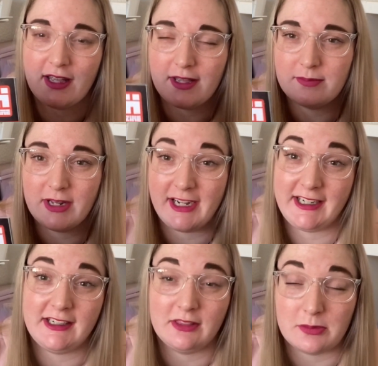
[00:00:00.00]
and I
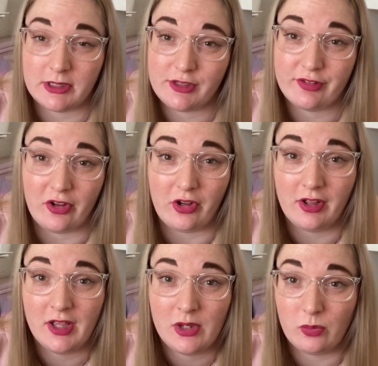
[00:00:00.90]
needed the money for
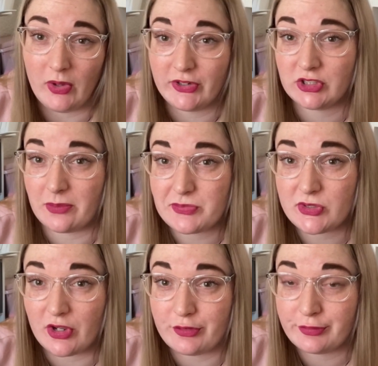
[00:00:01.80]
workshop
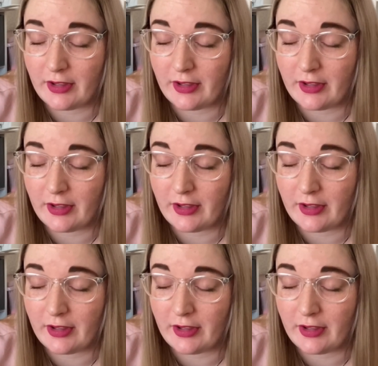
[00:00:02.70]
stuff.